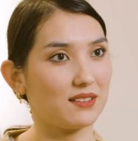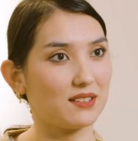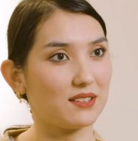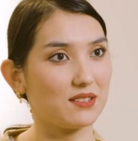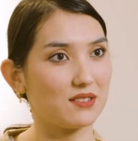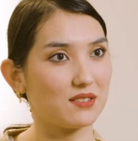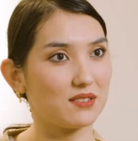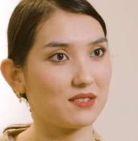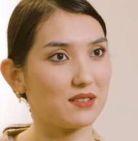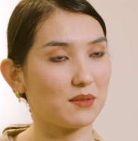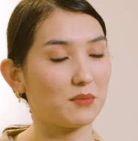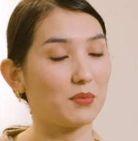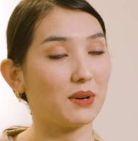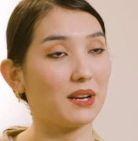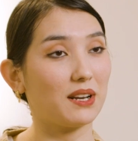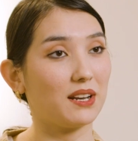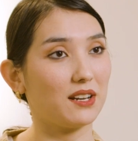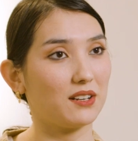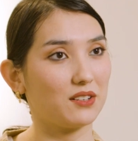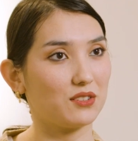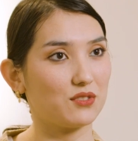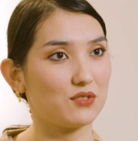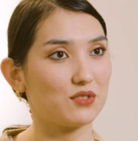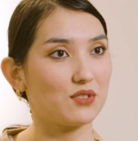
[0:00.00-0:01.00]
this
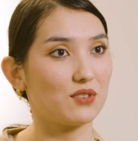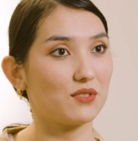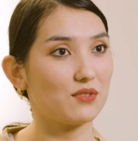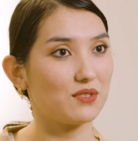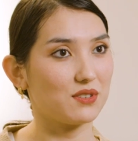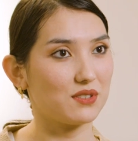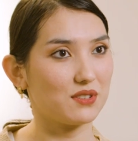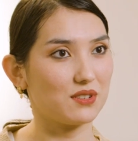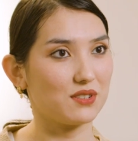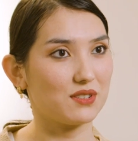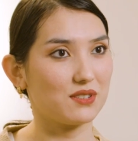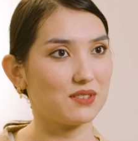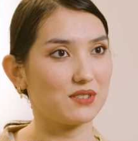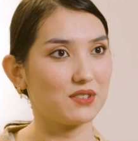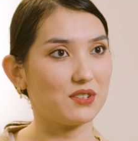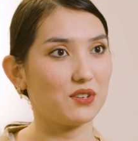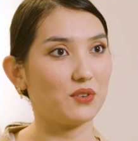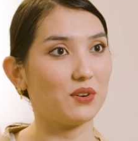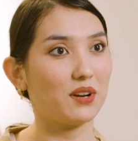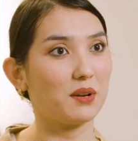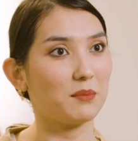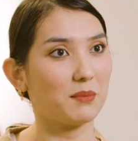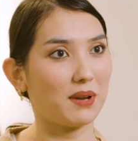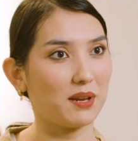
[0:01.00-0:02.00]
prenatal services
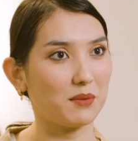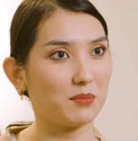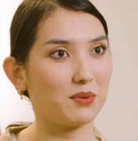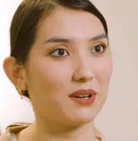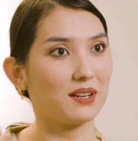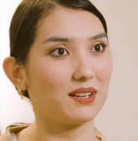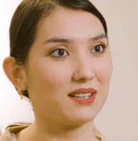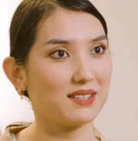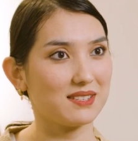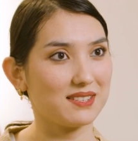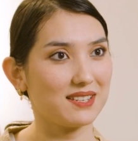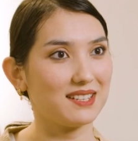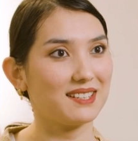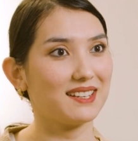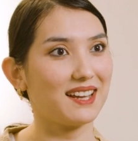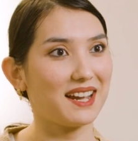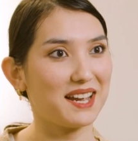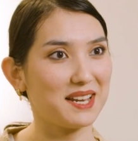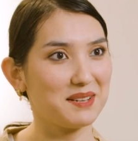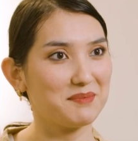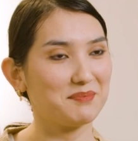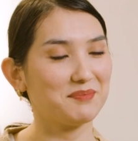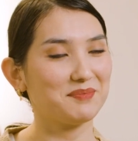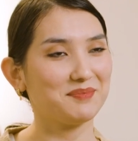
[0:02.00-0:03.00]
during my pregnancy
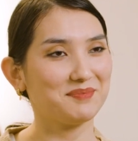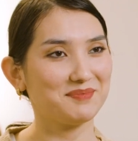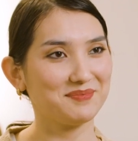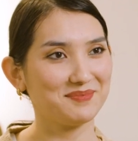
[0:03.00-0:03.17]
time.